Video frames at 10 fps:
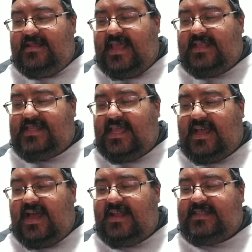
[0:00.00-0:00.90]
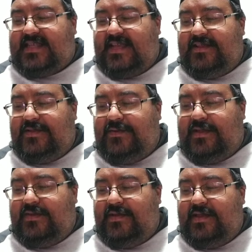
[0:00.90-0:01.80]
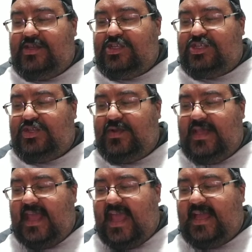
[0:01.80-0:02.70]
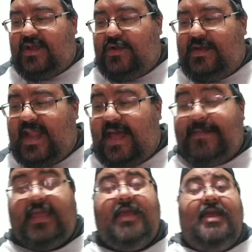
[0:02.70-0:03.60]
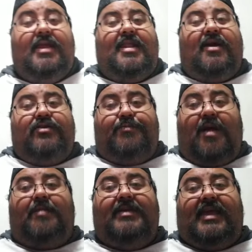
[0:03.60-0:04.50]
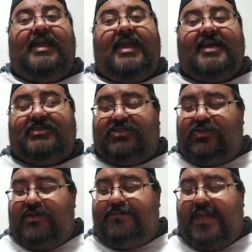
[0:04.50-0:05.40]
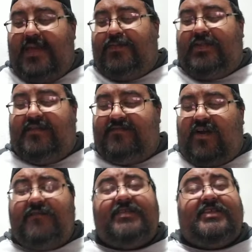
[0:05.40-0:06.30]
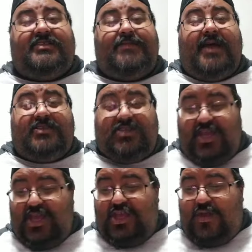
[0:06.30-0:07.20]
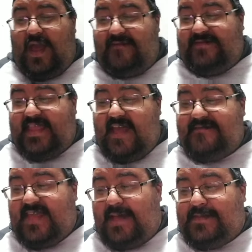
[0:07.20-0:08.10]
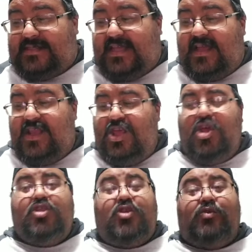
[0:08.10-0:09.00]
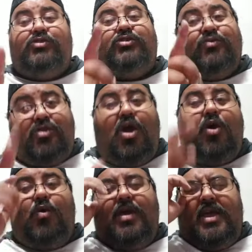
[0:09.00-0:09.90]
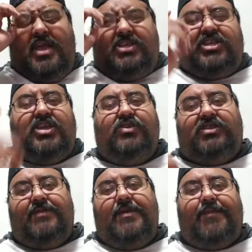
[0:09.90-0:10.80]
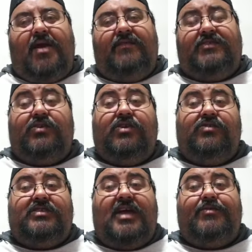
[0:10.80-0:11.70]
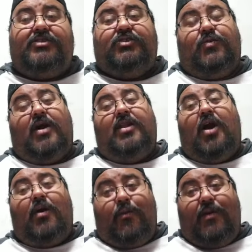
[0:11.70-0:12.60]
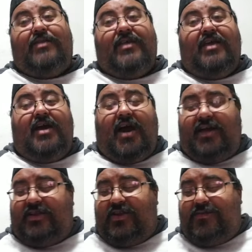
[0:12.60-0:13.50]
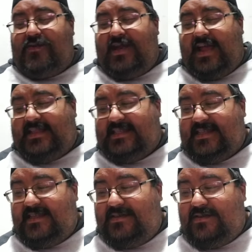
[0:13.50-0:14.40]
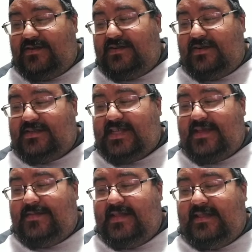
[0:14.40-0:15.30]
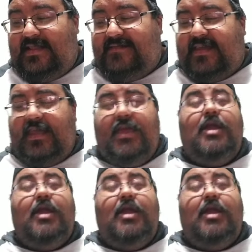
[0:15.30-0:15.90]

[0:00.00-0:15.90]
They take on Saori Anou, Shuri, and Konami. Now, you probably can guess certain people involved in this match. You have Death Yamasan. Those who know, she used to be part of Tokyo Cyber Squad uh, with Hana Kimura at during her time in the living.